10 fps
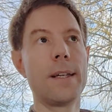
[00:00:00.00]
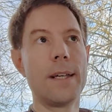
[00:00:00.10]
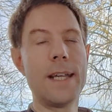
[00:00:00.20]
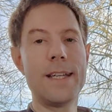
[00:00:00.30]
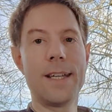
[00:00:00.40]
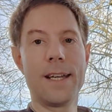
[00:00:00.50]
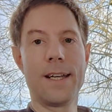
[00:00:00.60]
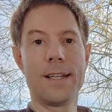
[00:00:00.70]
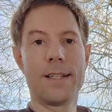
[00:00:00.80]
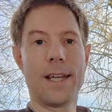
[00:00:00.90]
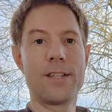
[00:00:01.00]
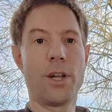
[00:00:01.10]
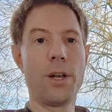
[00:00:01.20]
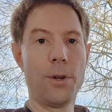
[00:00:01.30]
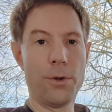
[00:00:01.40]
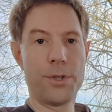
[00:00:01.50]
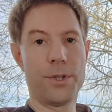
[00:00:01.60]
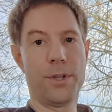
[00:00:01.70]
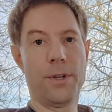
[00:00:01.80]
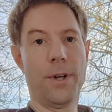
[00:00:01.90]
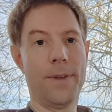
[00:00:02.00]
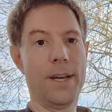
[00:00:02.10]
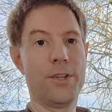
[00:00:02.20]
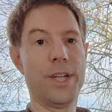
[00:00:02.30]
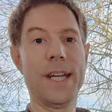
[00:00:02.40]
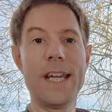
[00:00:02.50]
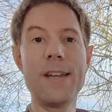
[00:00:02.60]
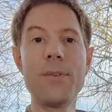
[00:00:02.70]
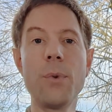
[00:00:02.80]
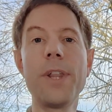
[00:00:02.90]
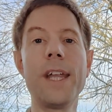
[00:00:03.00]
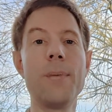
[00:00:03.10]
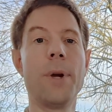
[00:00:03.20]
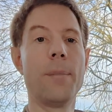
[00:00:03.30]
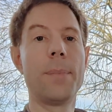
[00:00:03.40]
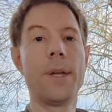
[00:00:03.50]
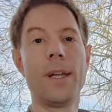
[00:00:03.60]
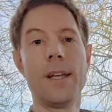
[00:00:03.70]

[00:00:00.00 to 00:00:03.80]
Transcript: heating takes a lot of energy, even with a heat pump.